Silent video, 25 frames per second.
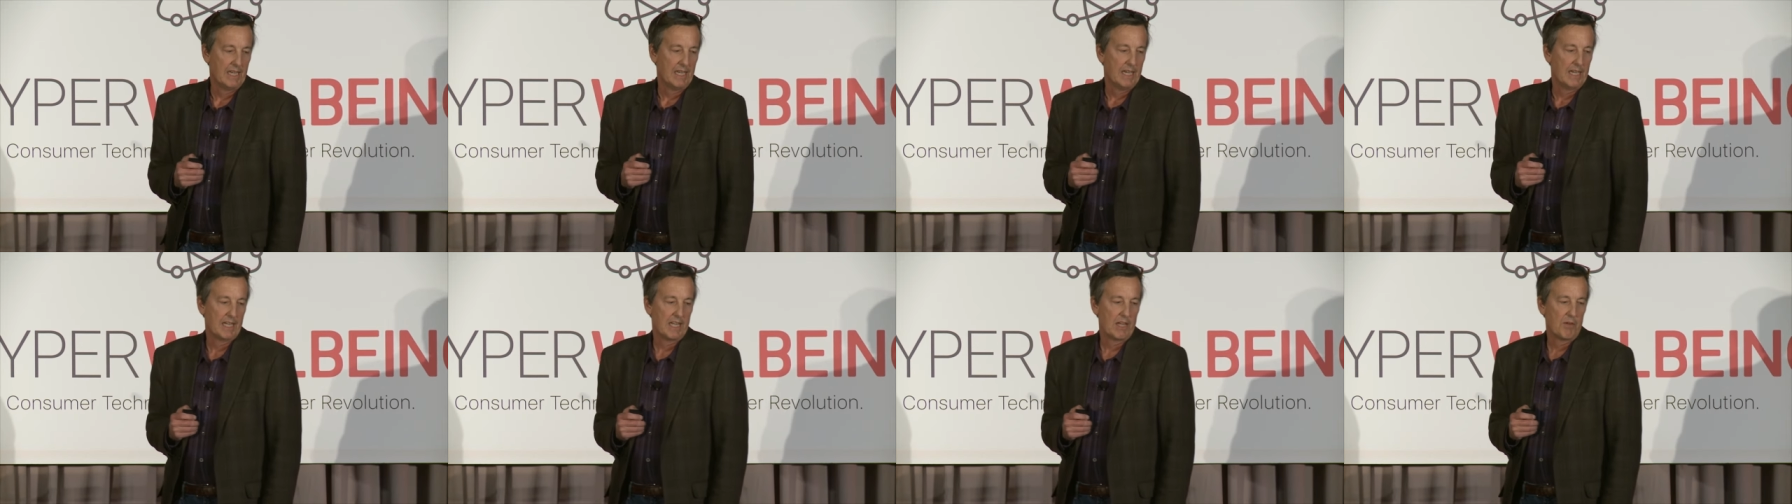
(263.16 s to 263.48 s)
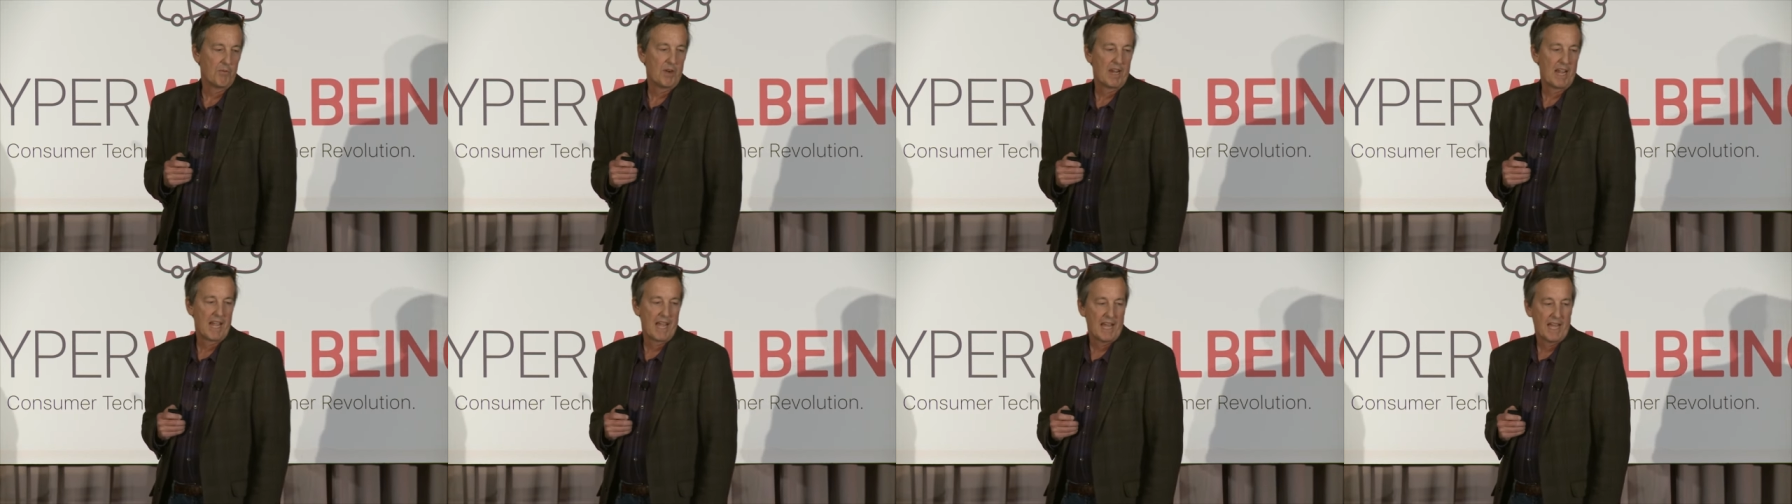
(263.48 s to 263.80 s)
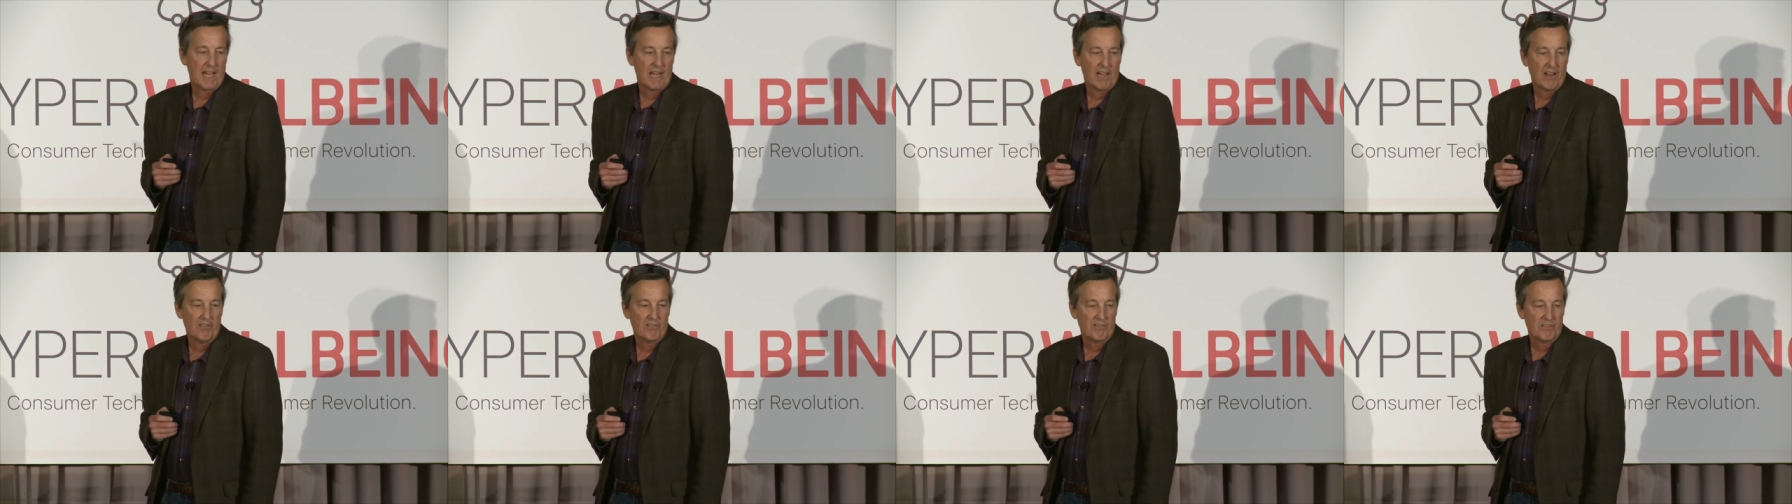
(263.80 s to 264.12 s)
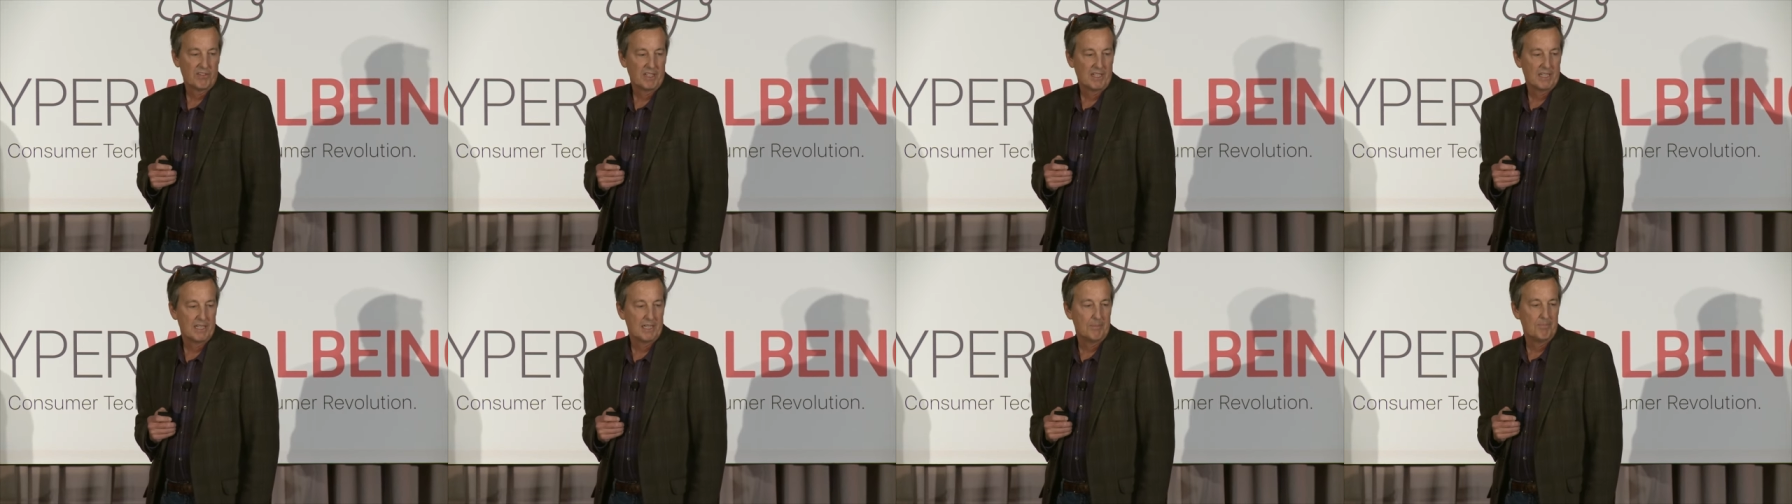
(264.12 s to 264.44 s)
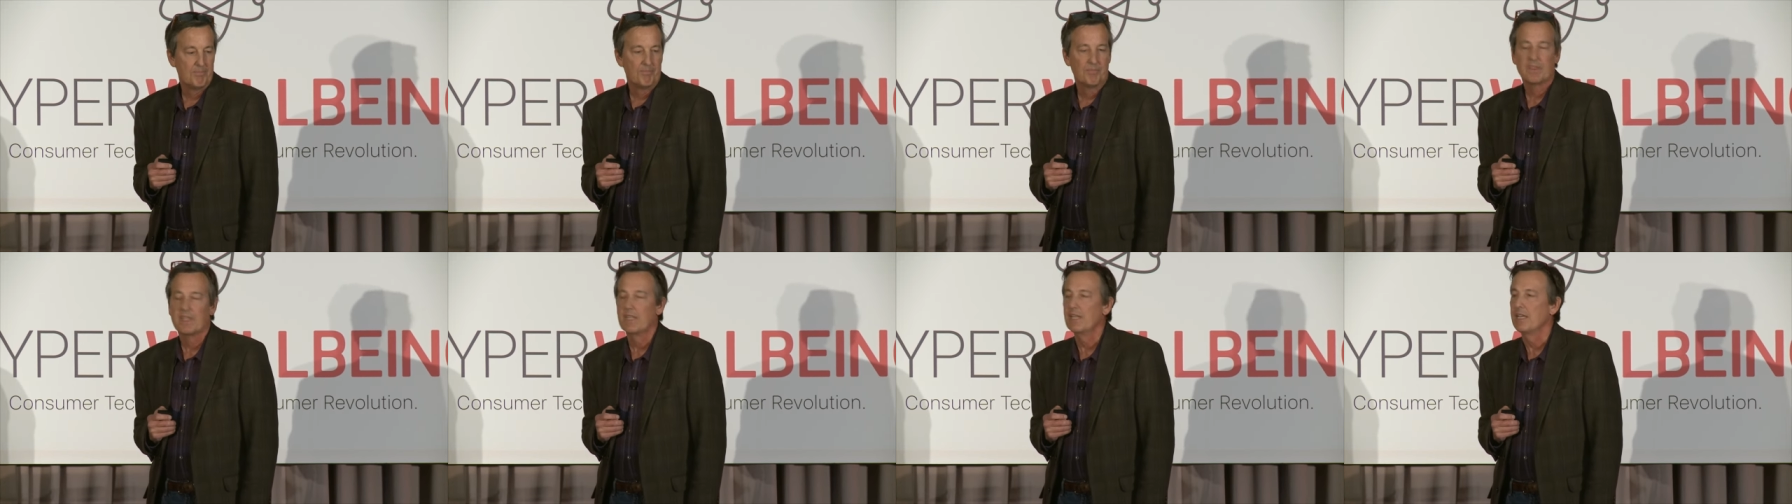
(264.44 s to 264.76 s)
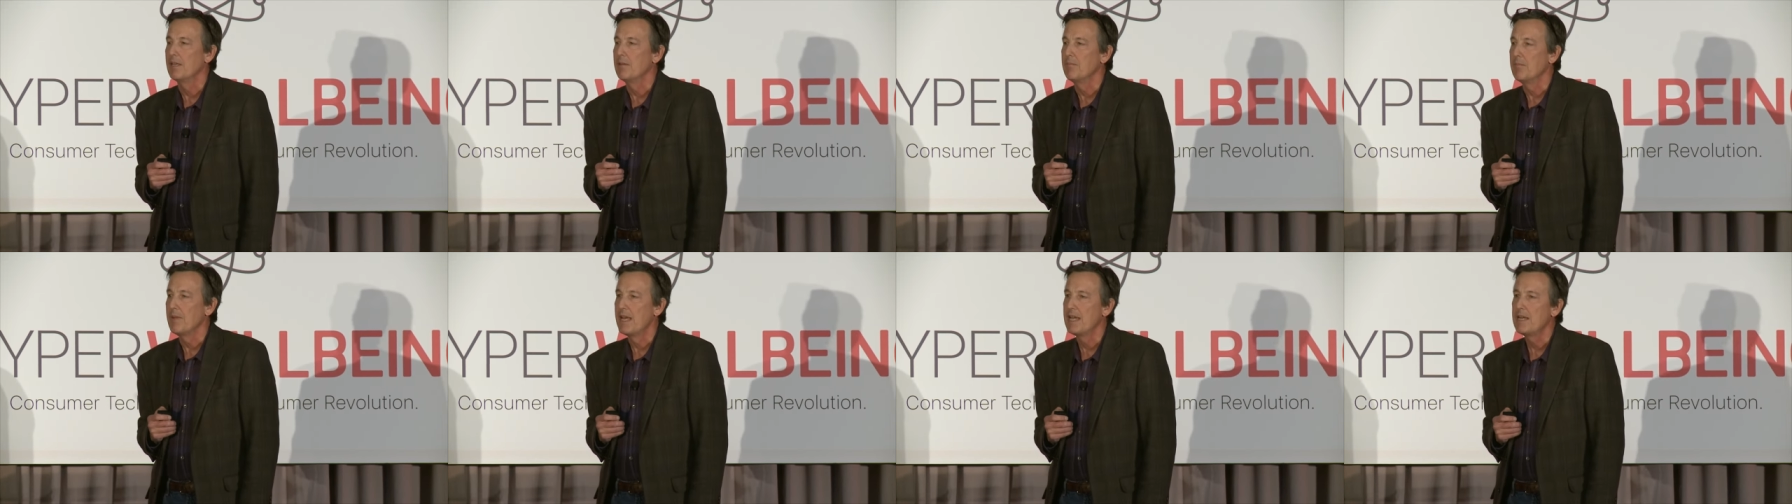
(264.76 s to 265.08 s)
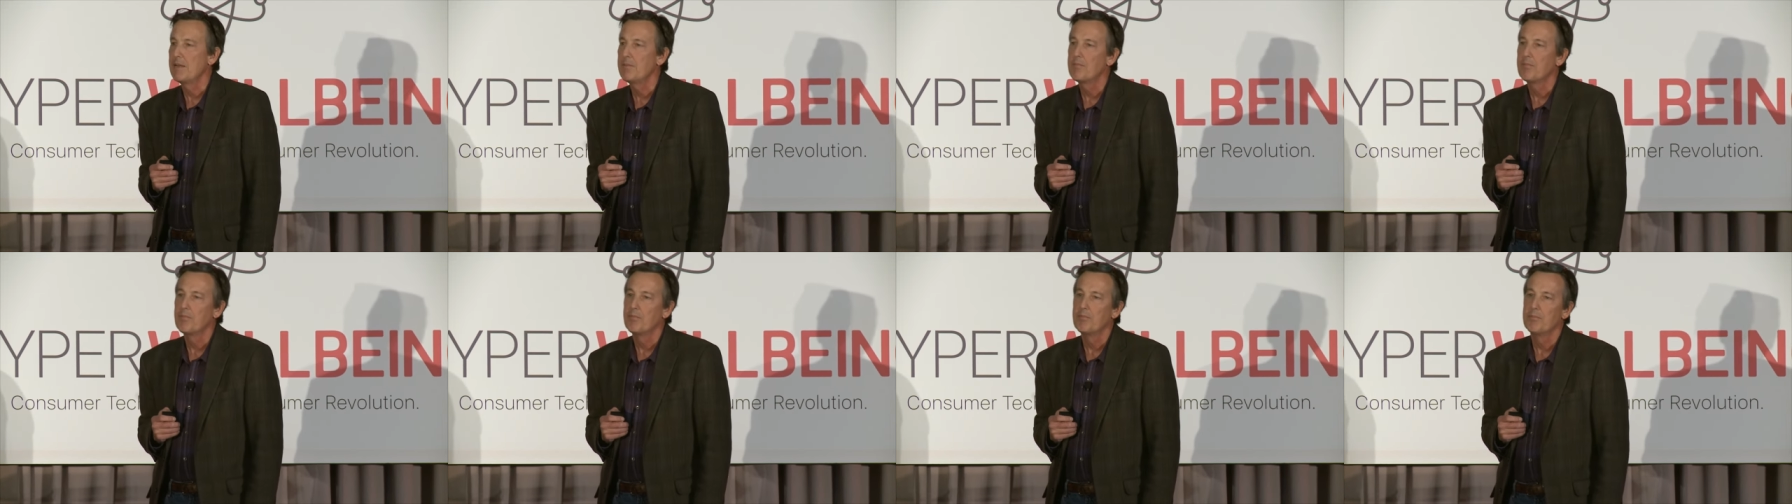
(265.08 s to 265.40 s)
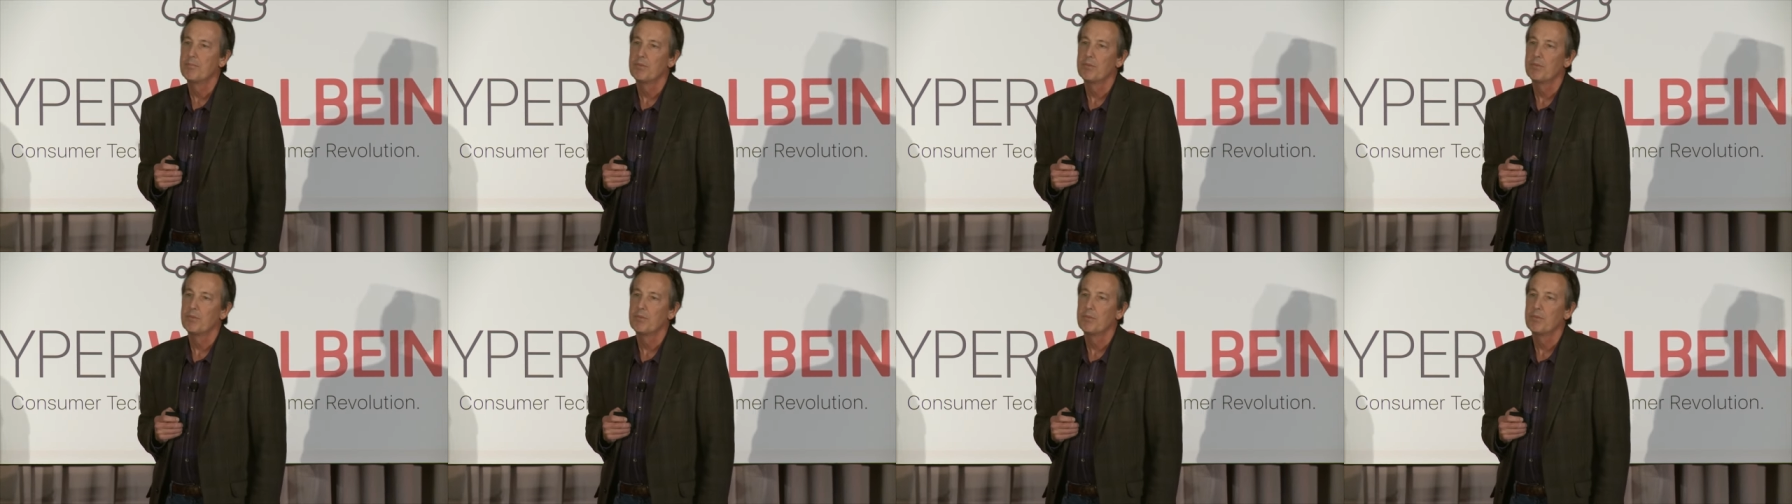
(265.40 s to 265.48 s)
And then we have, um, in many